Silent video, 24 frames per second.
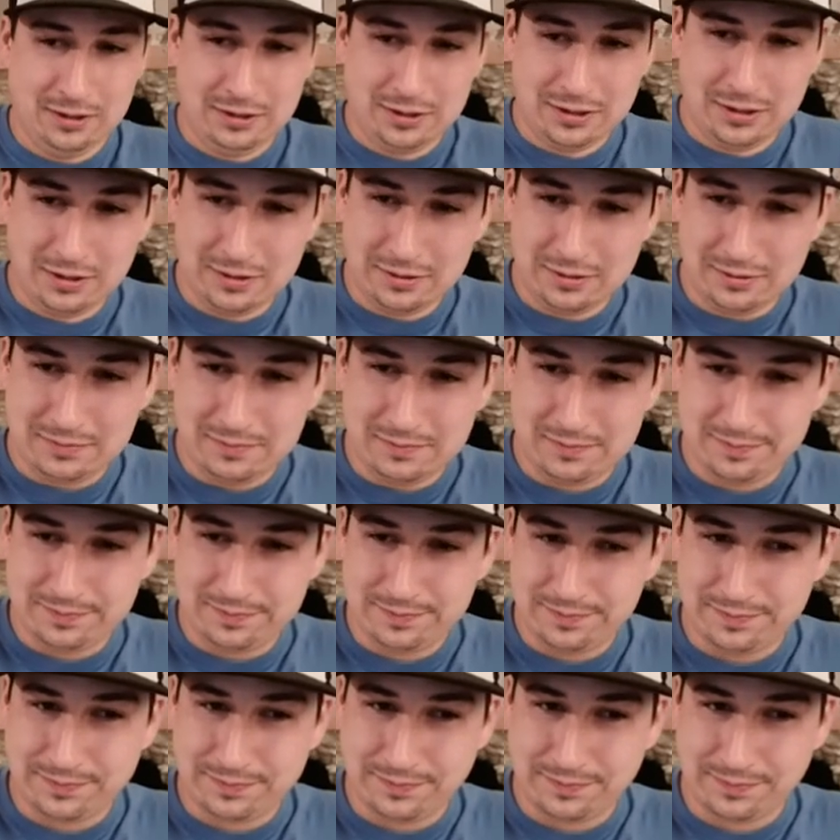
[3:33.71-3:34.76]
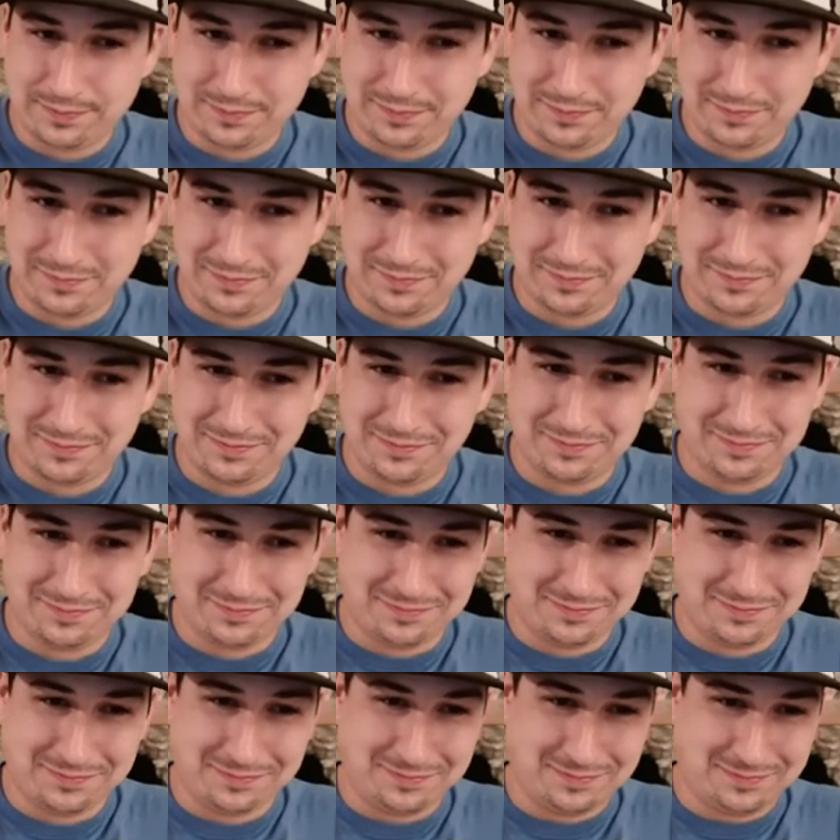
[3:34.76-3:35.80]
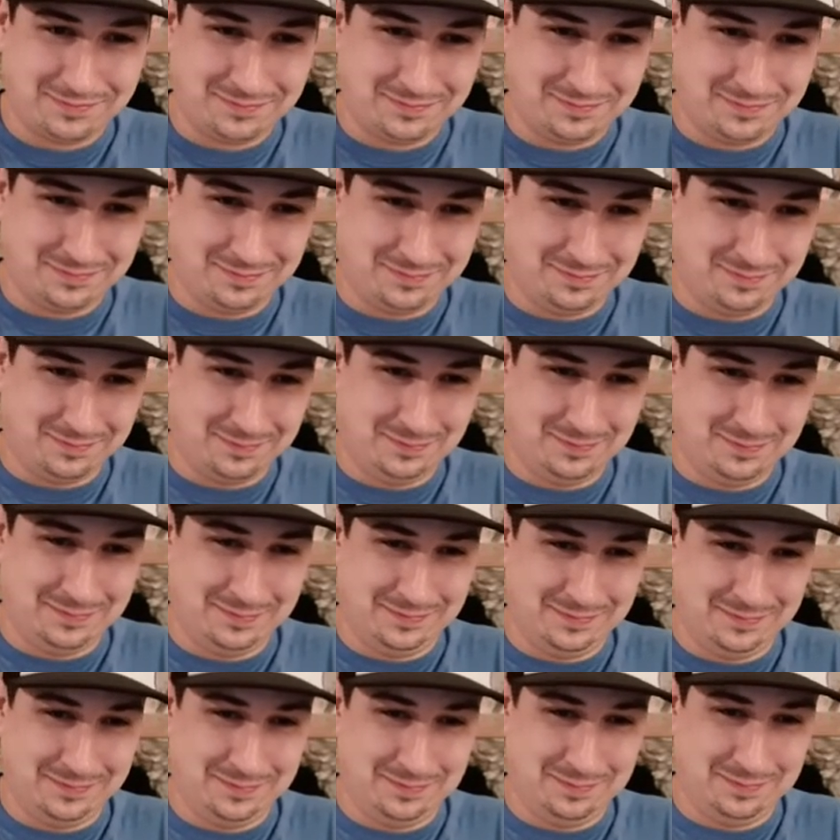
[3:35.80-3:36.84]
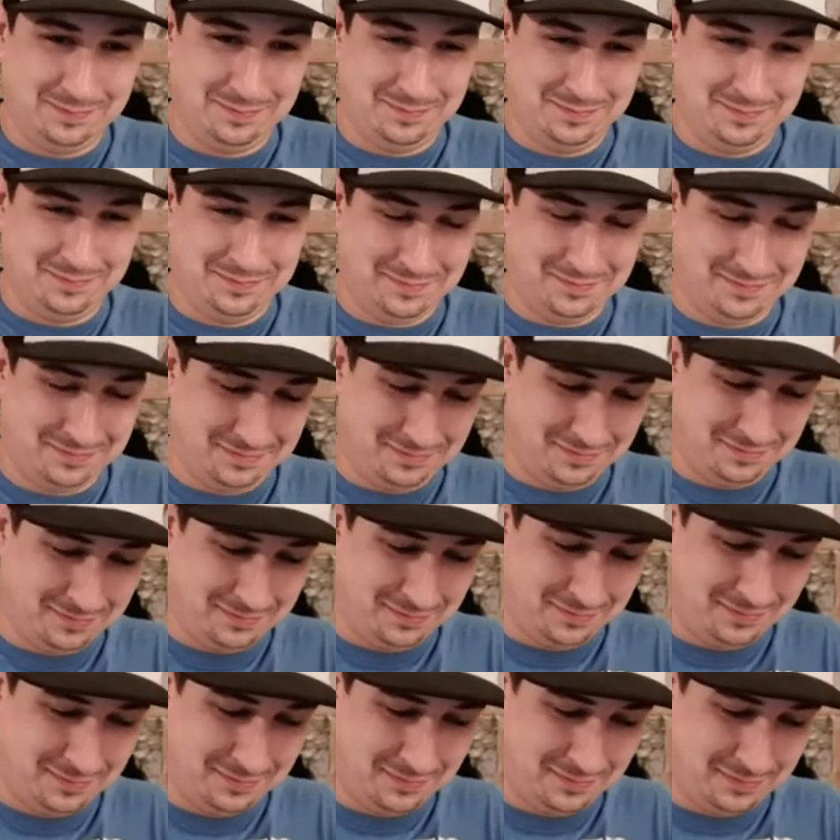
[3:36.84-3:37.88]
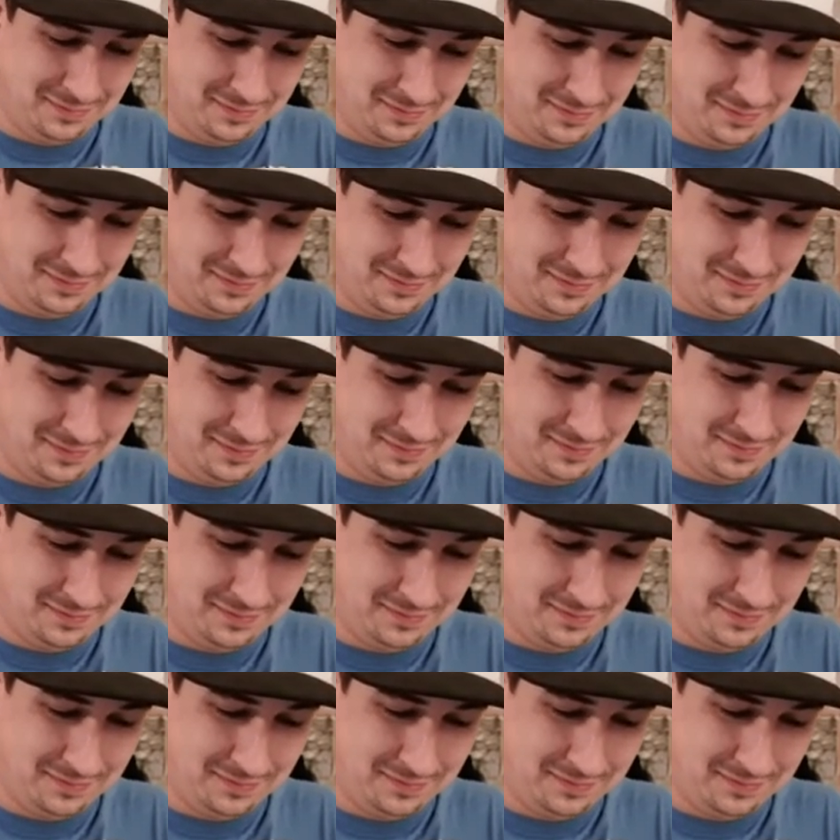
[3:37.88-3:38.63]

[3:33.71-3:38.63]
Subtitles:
This person isn't speaking.